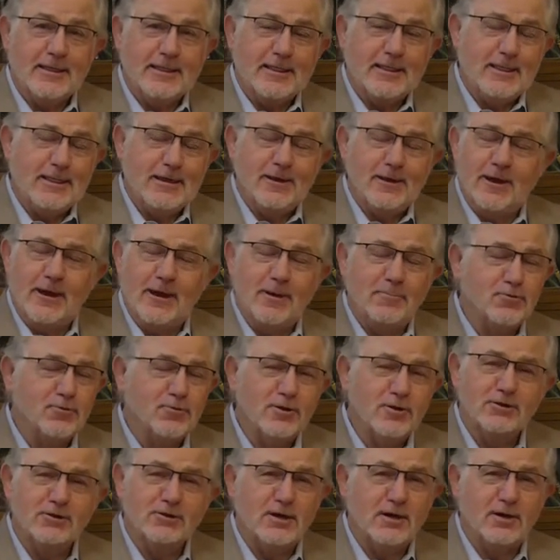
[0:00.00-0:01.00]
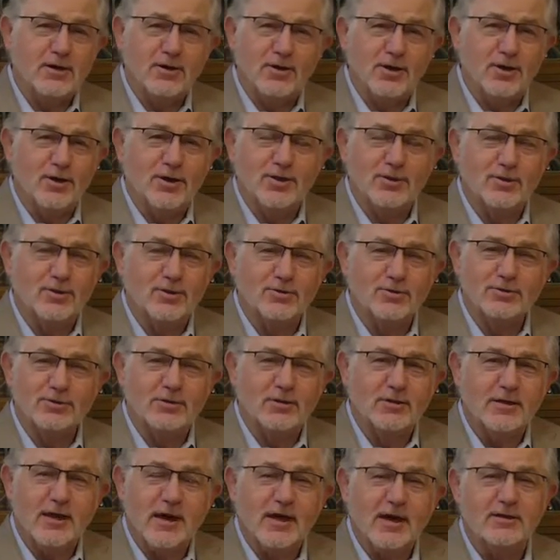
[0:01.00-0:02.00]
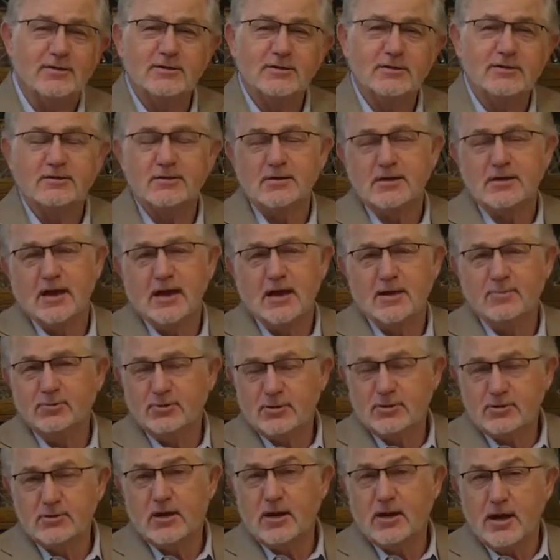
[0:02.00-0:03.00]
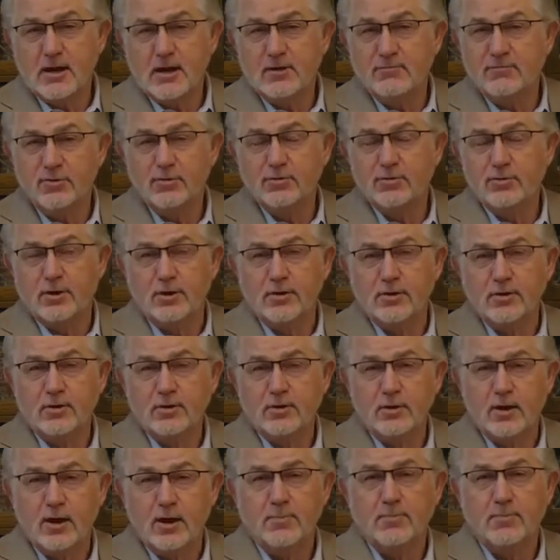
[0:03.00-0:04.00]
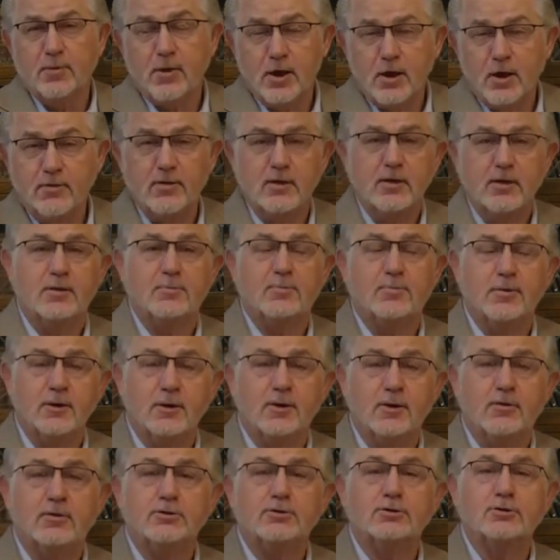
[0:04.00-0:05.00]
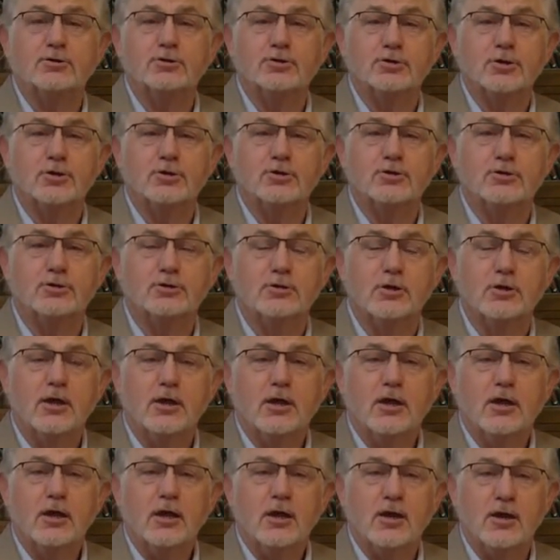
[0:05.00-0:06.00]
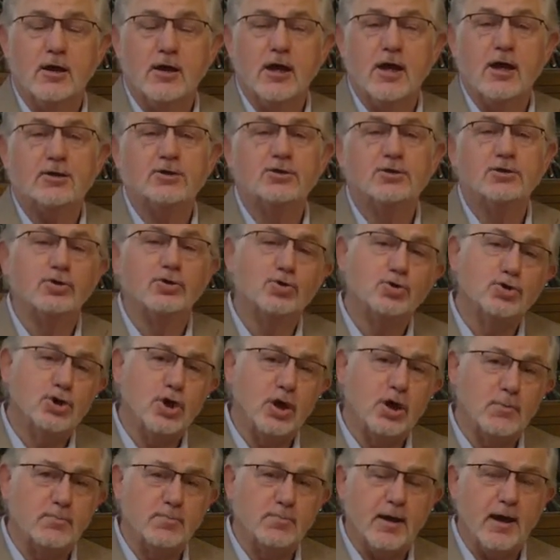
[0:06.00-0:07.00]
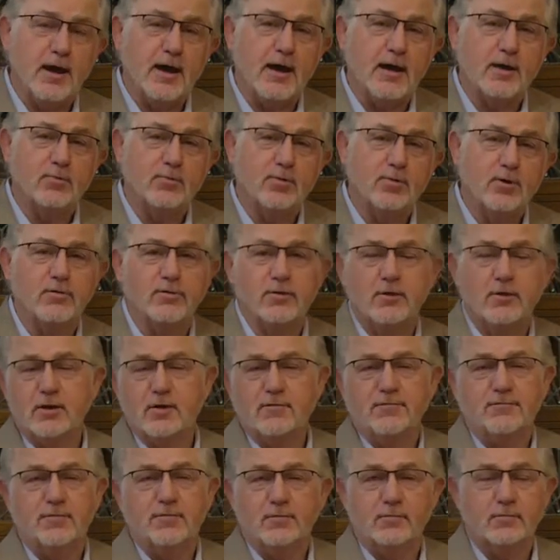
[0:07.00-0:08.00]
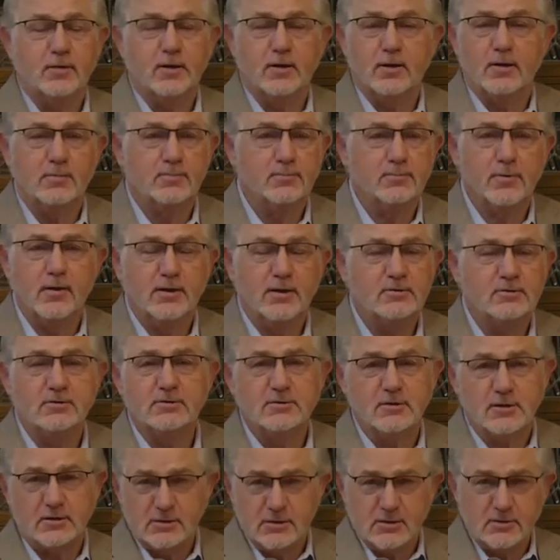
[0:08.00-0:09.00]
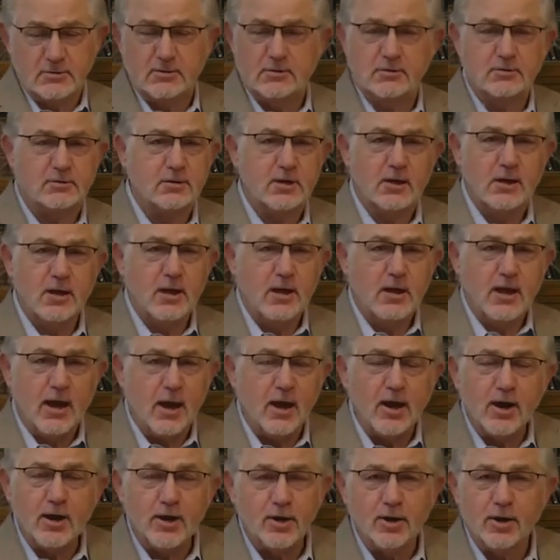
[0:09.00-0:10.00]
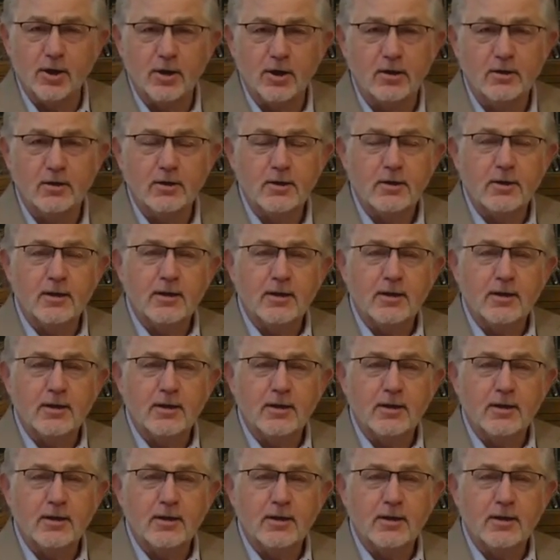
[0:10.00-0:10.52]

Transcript: You know, I appreciate all of those in the I C C I, but there's a lot of you that are not a part of the Independent Christian Churches International who come by one of the different uh, places that this is aired on.